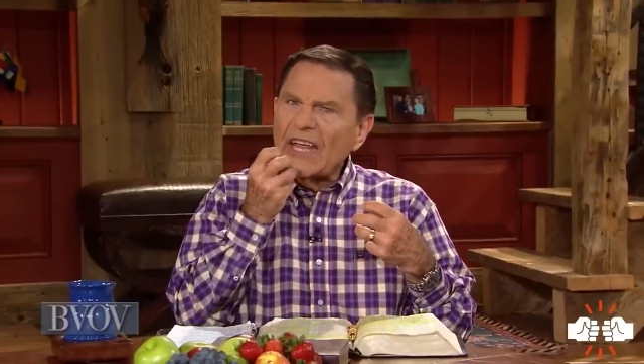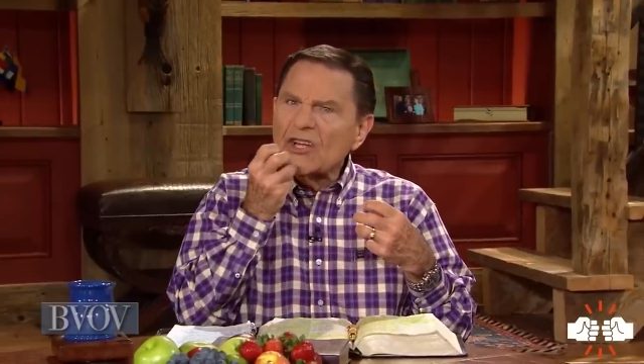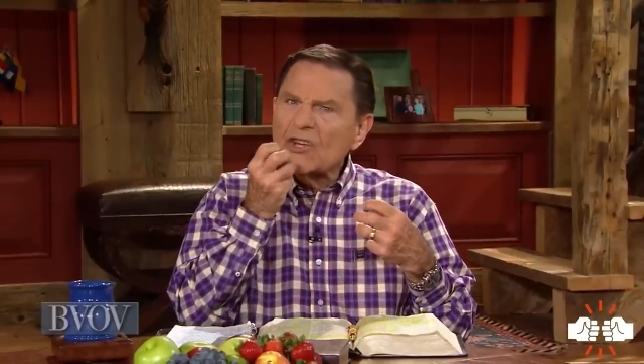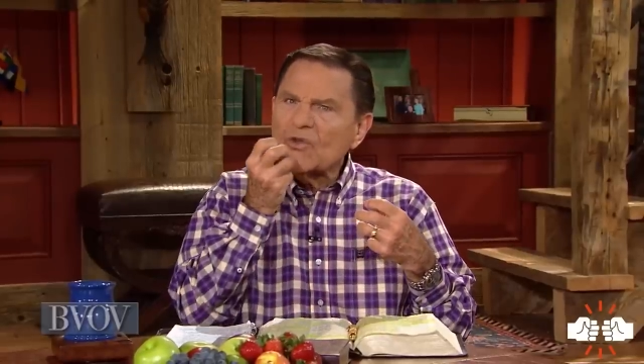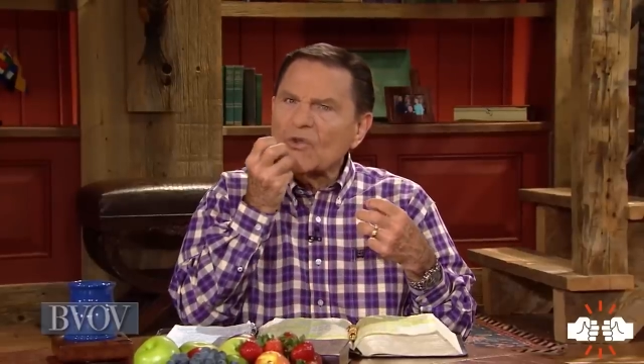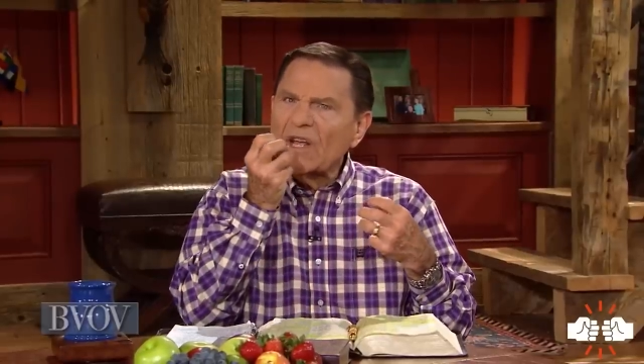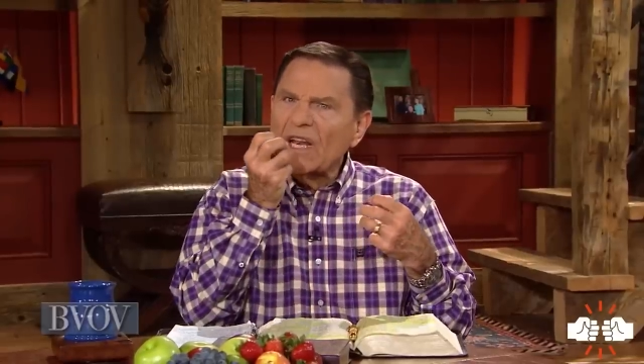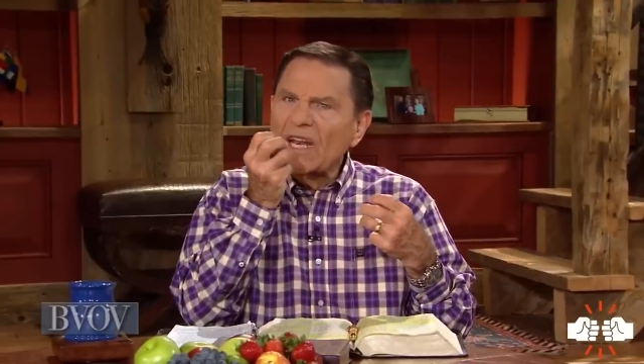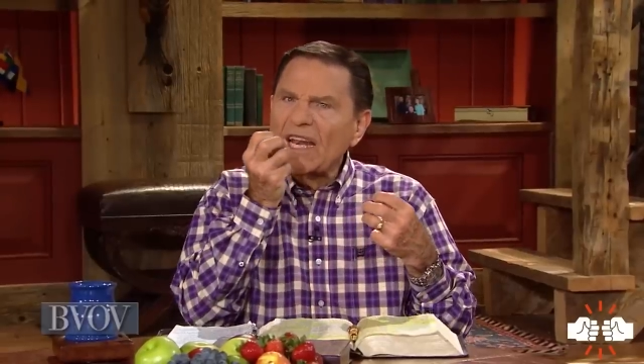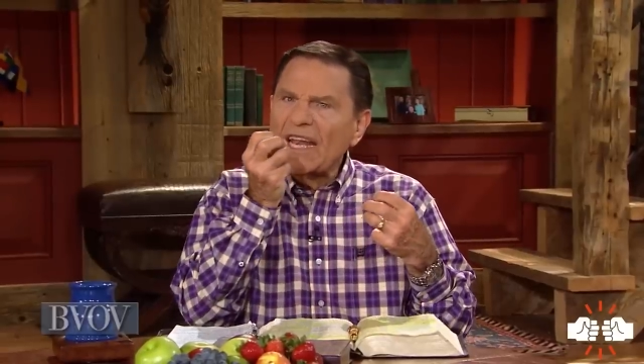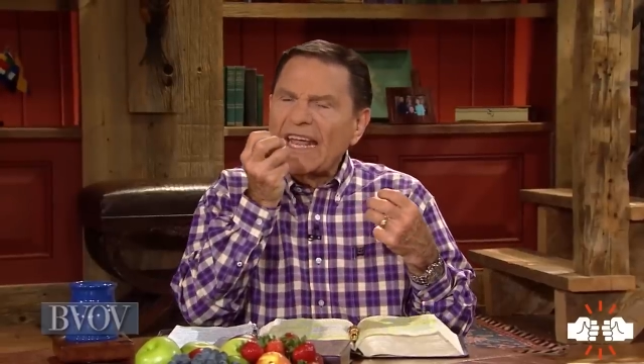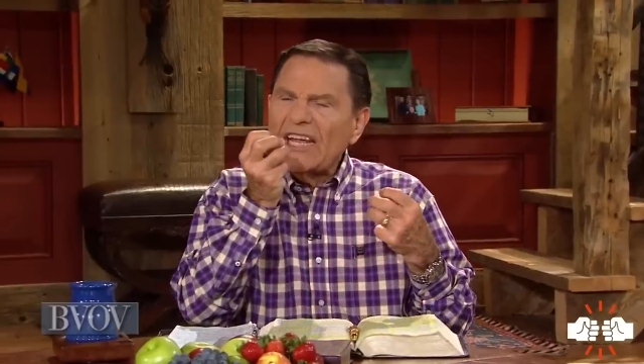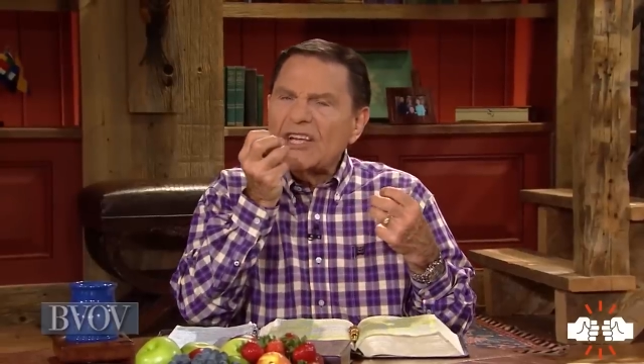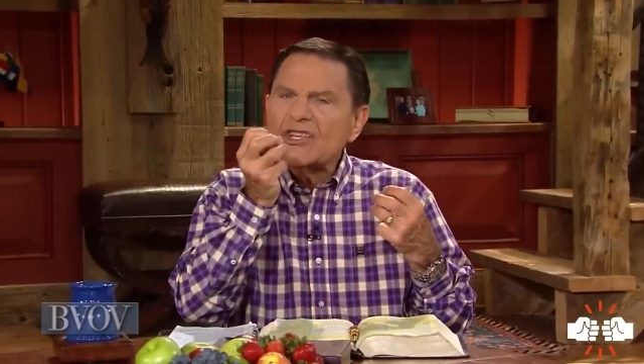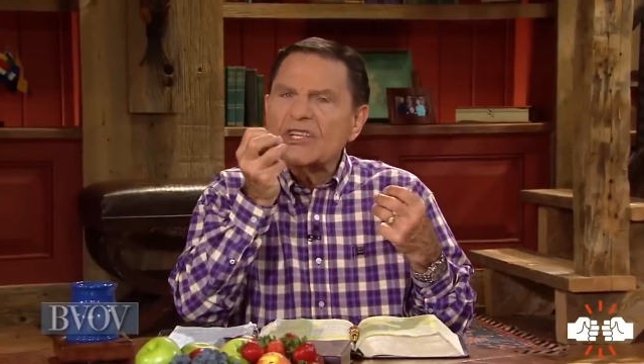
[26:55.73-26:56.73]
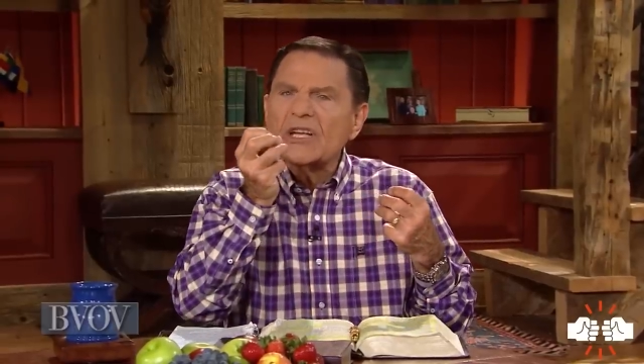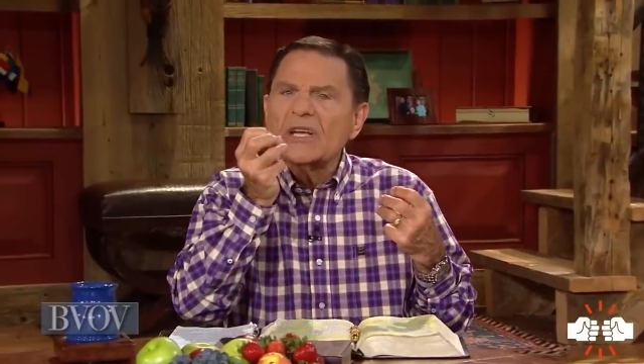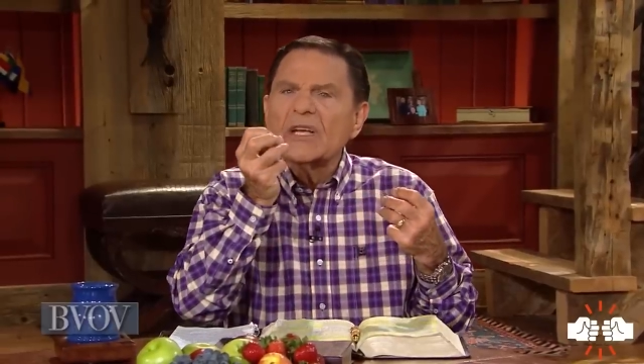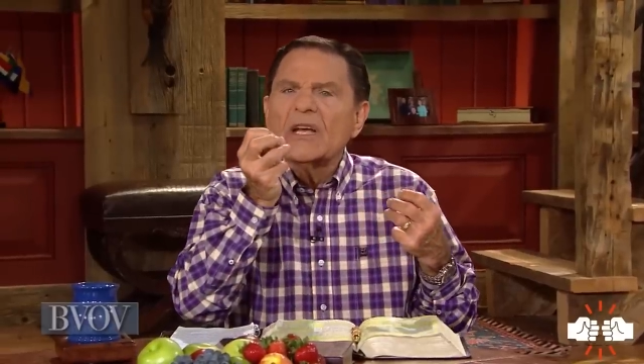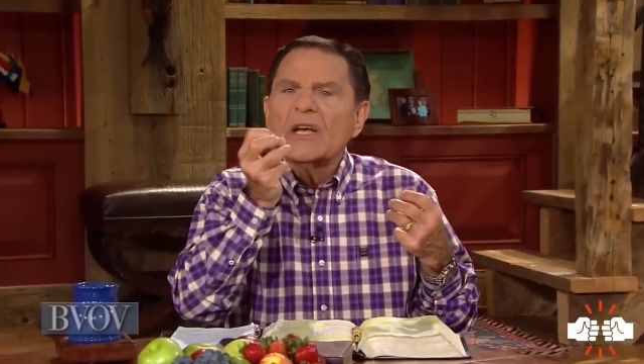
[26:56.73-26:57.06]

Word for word: is released